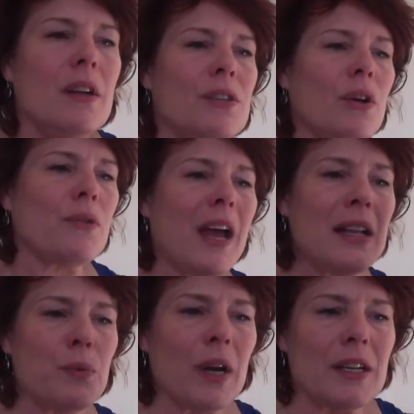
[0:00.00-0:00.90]
So
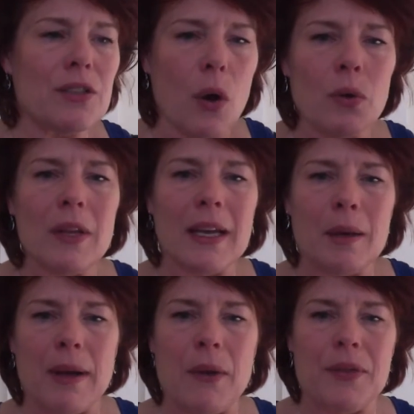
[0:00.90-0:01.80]
that's what I don't like
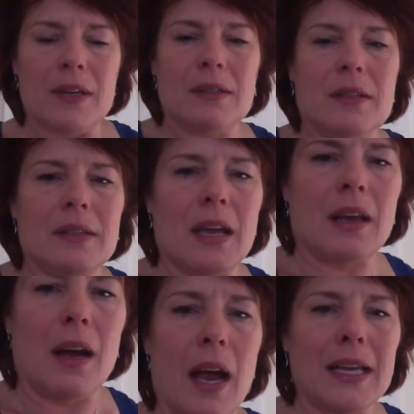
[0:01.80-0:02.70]
about this, is
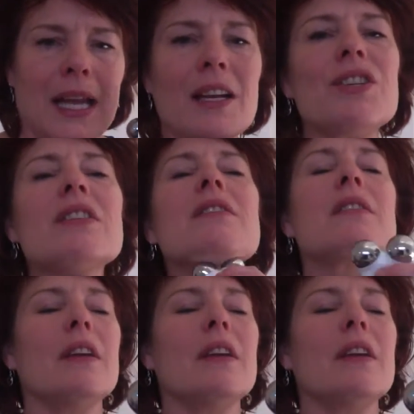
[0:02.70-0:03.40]
that I can't just,